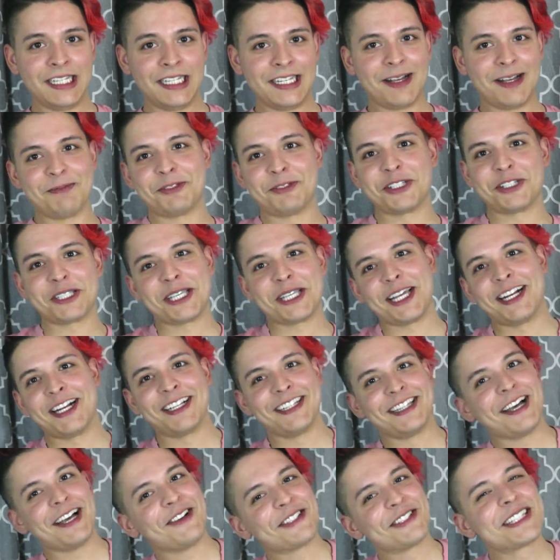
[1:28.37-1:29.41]
I'm just kidding.
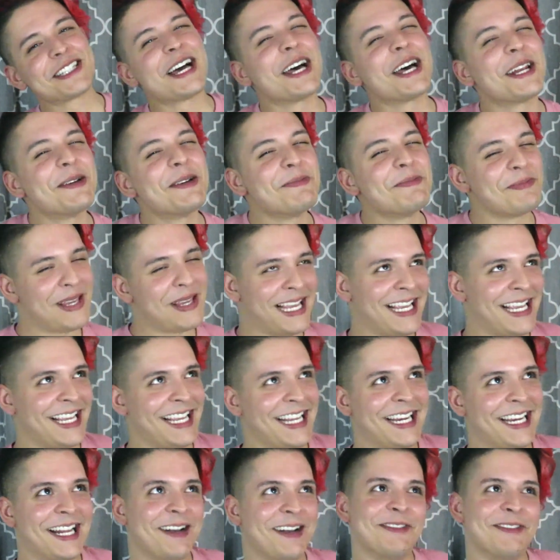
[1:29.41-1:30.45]
That was kind of
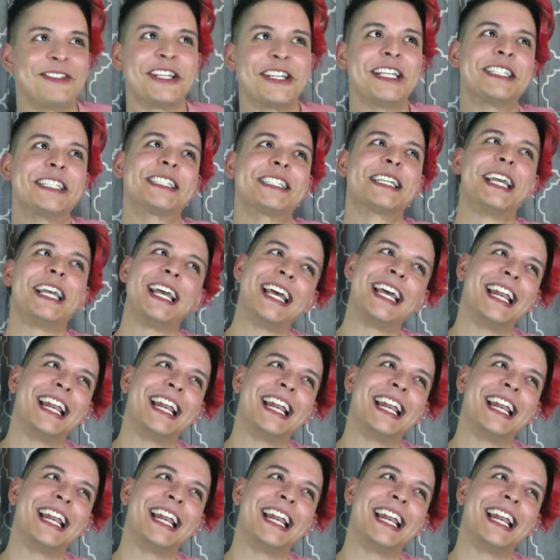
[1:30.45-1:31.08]
mean. I'm just kidding.